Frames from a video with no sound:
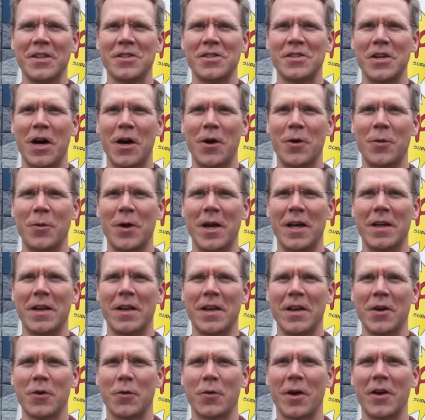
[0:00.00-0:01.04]
so it,
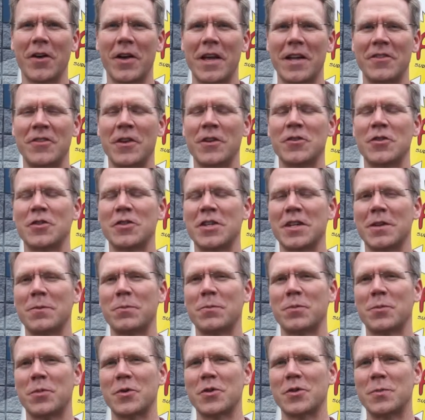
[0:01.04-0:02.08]
really it's interesting
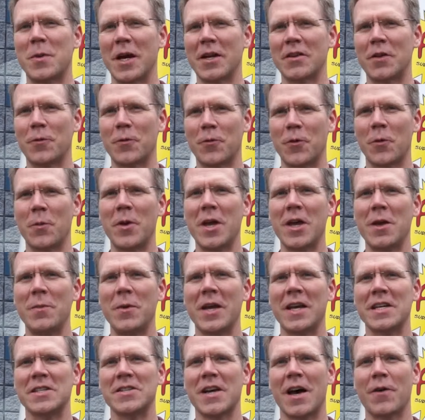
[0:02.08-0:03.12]
perspective for me
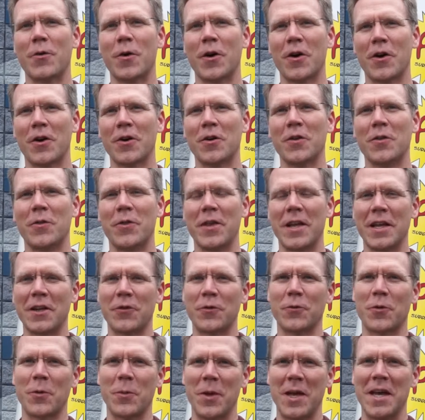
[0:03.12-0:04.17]
because I've heard
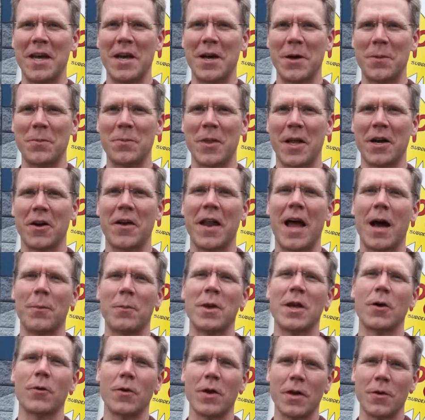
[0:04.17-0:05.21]
things from him that are now
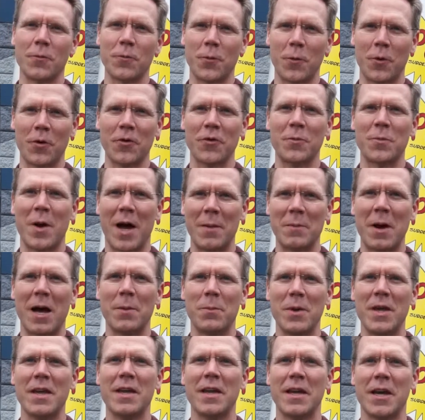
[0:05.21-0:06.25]
being reinforced by my
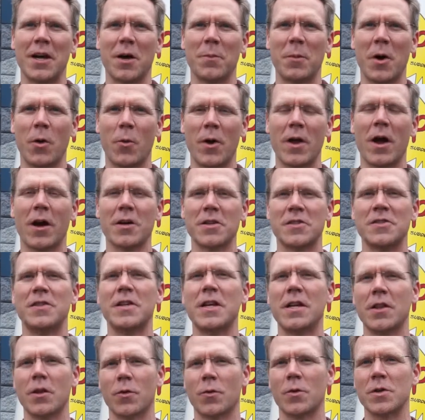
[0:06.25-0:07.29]
being here, but we are
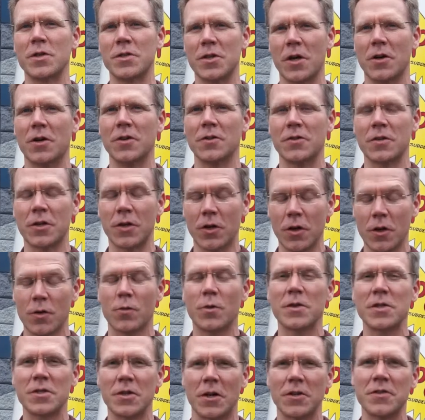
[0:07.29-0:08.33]
seeing the result, good
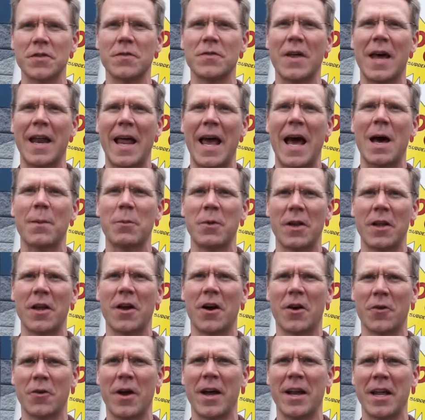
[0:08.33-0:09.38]
results of that happening
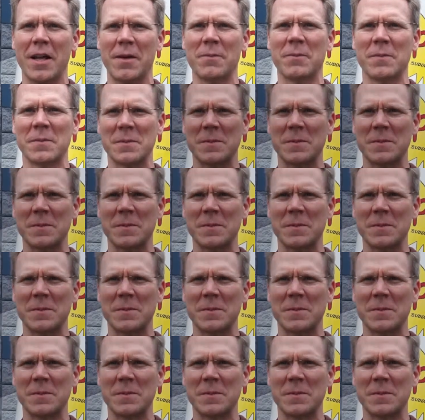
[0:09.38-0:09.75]
already.